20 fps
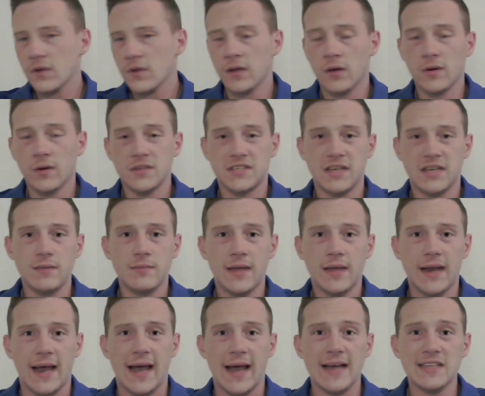you know, a team
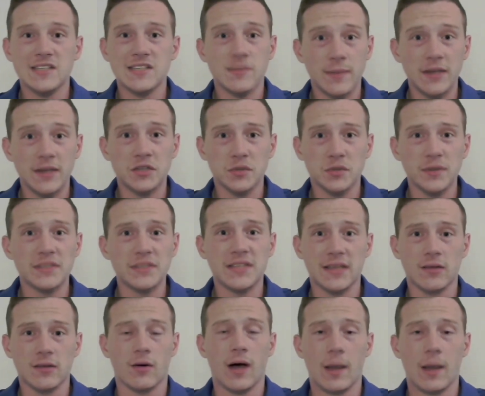that had some injuries at
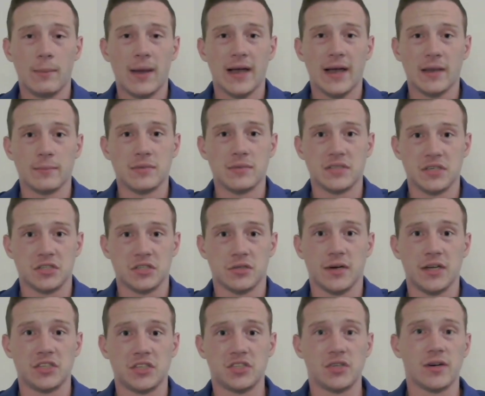the linebacking position
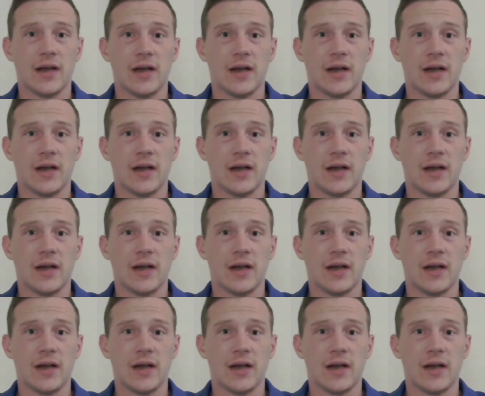last year.